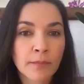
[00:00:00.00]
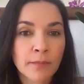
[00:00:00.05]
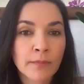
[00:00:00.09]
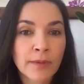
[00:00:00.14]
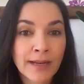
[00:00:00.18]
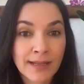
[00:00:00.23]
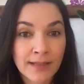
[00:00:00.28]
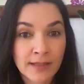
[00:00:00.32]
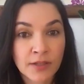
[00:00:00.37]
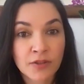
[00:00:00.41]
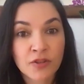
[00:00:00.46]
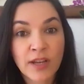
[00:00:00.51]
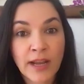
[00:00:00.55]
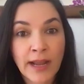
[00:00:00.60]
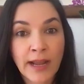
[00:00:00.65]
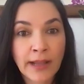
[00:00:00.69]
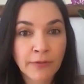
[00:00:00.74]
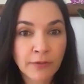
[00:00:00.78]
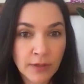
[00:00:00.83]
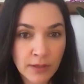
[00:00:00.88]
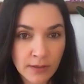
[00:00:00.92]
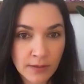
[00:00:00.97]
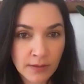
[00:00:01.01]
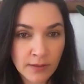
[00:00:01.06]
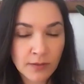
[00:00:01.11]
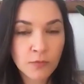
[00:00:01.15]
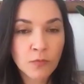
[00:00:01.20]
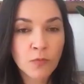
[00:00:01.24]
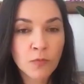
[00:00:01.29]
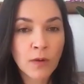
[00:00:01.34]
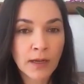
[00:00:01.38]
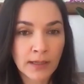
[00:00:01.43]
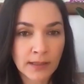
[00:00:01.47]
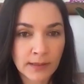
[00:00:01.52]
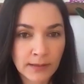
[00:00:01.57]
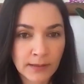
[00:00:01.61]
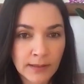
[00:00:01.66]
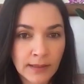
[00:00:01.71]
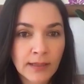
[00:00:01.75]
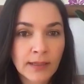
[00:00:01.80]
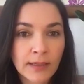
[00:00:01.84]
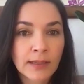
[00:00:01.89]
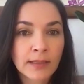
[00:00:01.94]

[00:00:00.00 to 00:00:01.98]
but as a generous one